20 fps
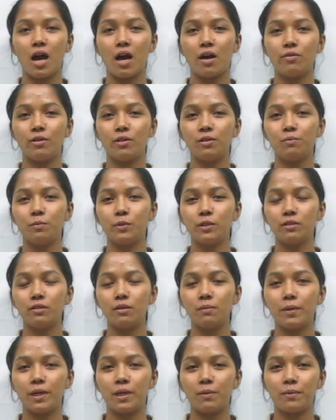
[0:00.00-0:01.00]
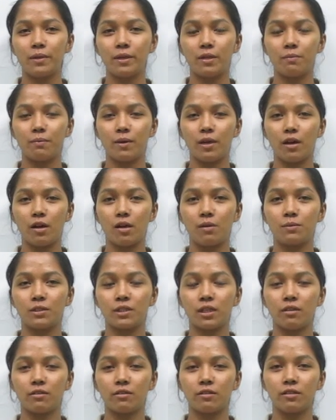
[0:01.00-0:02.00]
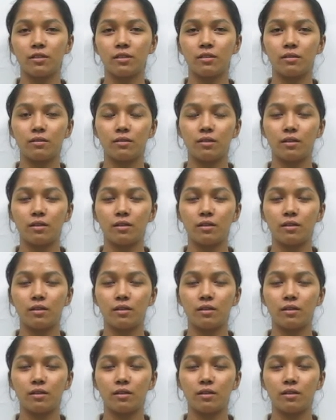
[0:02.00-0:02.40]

I will put the baby in my arms until